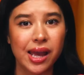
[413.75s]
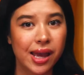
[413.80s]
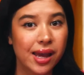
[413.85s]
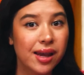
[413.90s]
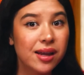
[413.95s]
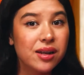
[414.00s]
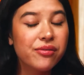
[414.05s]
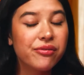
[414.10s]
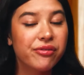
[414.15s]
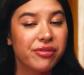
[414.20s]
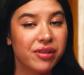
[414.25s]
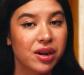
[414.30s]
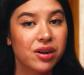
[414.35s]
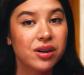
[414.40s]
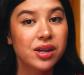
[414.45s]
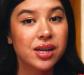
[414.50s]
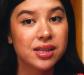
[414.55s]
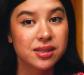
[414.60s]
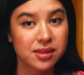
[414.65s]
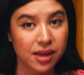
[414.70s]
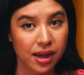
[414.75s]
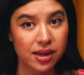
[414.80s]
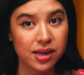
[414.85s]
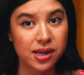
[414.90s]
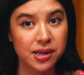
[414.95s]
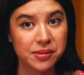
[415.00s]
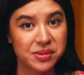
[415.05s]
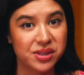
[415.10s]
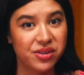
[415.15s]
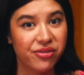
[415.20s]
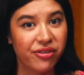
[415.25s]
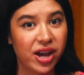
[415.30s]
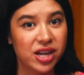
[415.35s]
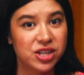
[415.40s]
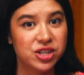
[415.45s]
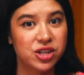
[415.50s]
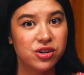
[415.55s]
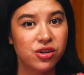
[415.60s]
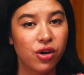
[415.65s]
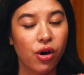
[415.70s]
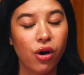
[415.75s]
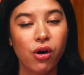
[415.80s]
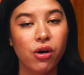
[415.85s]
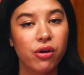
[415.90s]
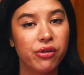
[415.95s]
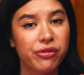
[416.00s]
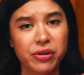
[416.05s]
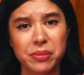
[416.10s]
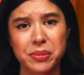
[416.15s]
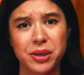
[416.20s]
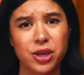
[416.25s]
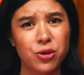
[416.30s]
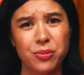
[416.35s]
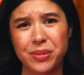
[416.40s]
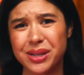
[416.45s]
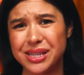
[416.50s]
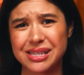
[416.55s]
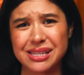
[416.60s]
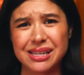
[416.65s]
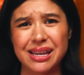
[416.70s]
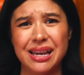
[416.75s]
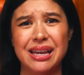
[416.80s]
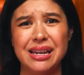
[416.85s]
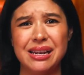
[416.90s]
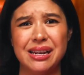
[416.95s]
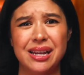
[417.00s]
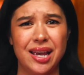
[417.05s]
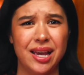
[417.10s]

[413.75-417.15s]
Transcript: and various items fashioned all from human skin,